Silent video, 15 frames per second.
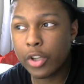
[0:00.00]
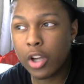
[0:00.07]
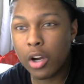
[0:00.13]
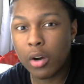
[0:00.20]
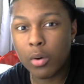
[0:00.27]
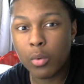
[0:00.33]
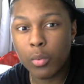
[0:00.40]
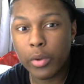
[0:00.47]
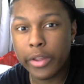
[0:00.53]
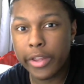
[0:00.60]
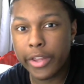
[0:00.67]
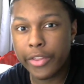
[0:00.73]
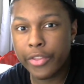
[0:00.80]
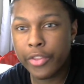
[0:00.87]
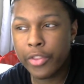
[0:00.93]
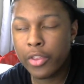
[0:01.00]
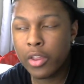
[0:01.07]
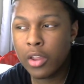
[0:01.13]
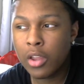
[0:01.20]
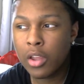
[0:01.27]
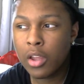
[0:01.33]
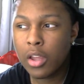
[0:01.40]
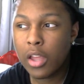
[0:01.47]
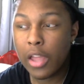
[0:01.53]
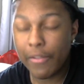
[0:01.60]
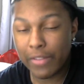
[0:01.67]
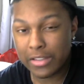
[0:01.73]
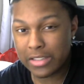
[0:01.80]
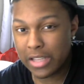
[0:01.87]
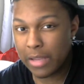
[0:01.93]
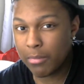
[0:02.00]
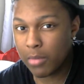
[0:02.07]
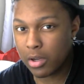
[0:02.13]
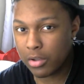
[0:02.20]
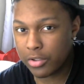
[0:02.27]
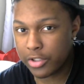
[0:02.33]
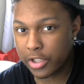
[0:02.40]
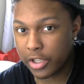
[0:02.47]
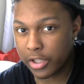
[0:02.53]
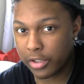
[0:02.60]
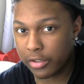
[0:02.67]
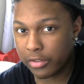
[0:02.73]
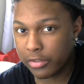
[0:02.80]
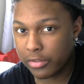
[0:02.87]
go with. If I say Mojang,